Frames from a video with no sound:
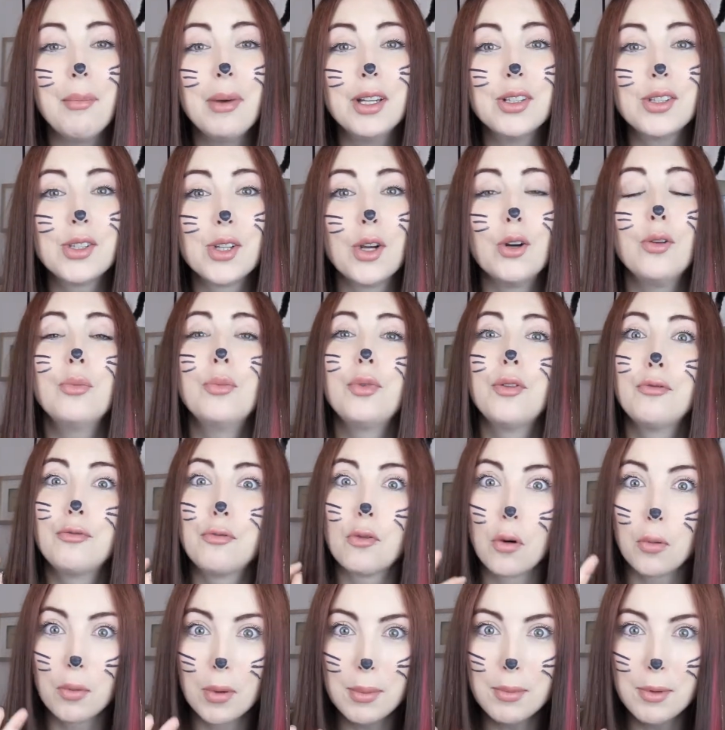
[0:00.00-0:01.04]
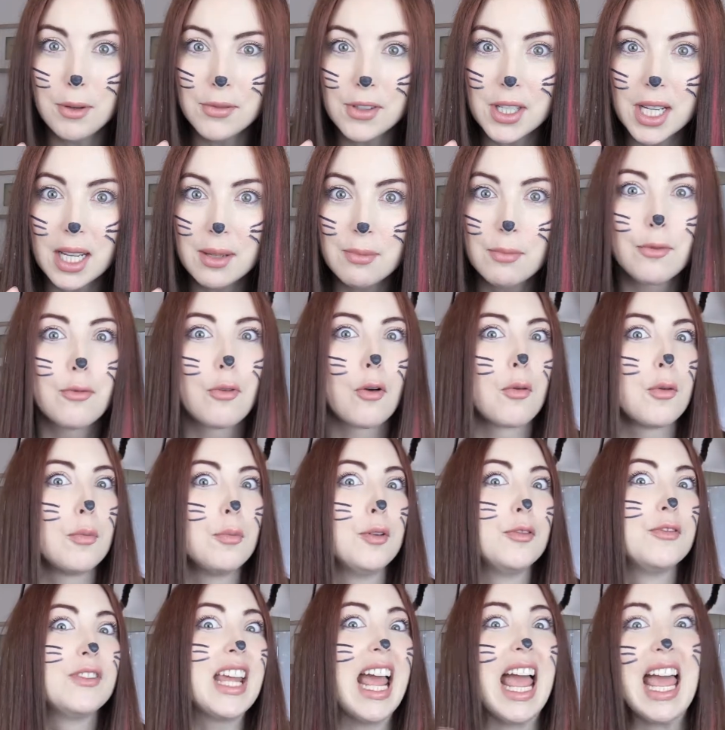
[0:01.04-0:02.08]
So before we moved in, before we
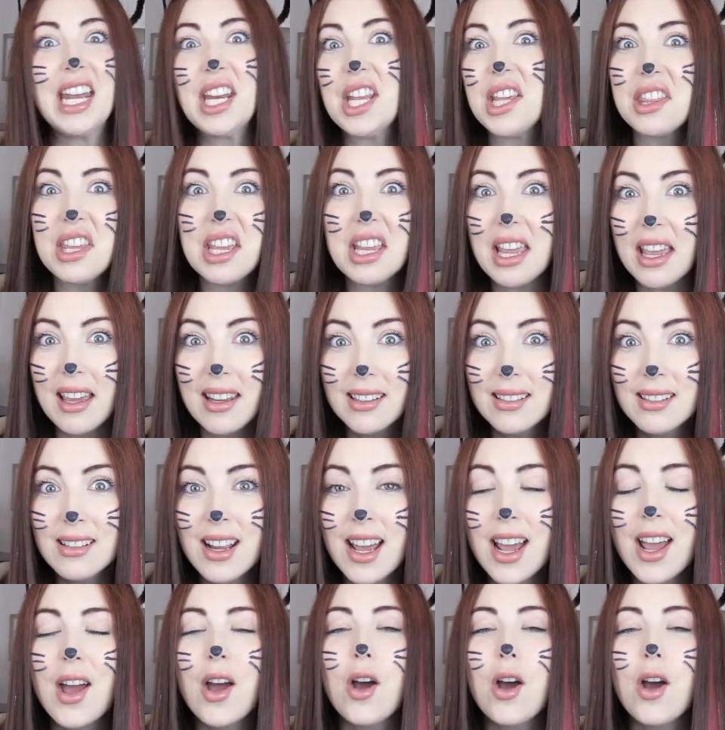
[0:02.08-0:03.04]
moved anything in,